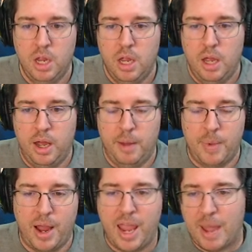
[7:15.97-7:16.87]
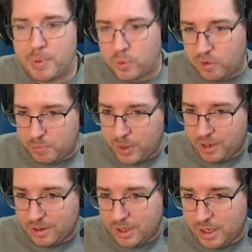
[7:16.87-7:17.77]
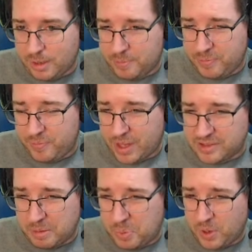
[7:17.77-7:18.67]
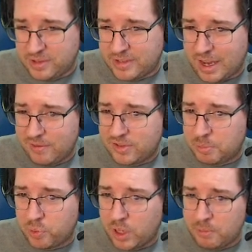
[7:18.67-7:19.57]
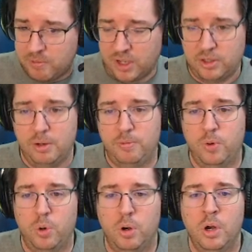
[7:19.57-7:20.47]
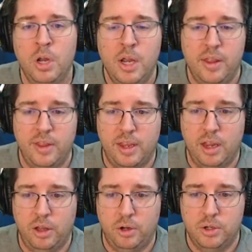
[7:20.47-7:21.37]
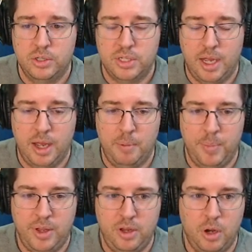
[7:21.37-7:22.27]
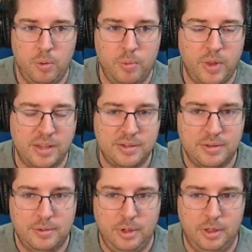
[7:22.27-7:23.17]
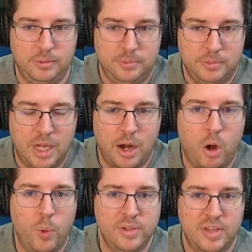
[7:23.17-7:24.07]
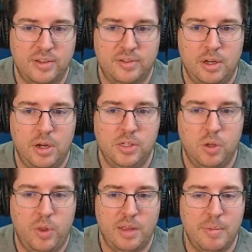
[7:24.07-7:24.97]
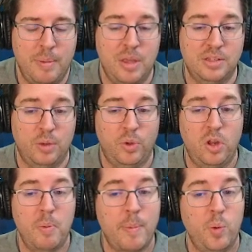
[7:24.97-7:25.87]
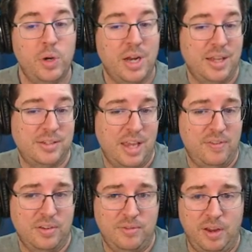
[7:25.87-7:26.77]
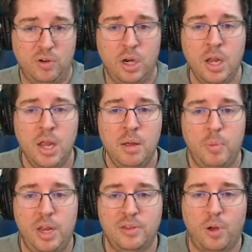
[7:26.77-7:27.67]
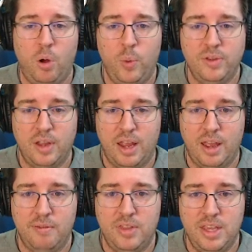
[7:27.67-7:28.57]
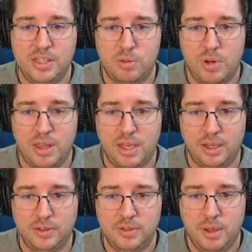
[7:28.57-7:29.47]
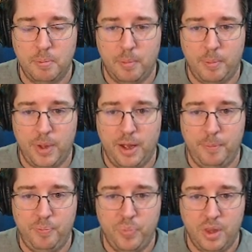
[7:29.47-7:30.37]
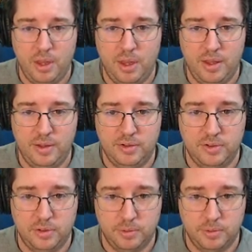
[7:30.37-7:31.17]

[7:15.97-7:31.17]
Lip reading: I happen to have put, at some point, saved Supreme Victor for the killers, but, that's, not always necessary, so that maybe is someone you maybe would not save as favorite. But he's always going to have these 3 things, his